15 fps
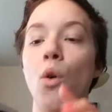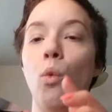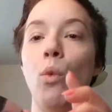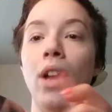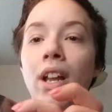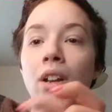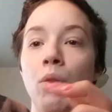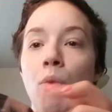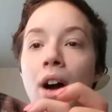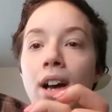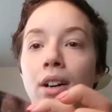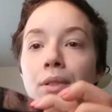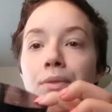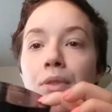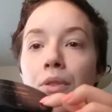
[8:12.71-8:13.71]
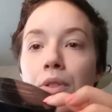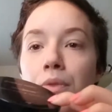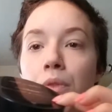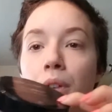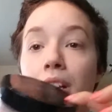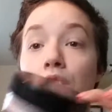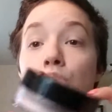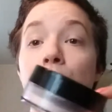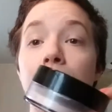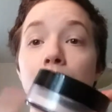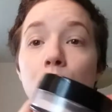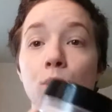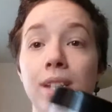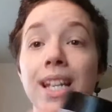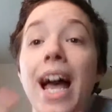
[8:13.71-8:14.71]
Wet n Wild Photo Focus
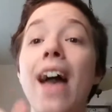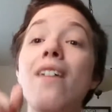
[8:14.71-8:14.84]
Translucent.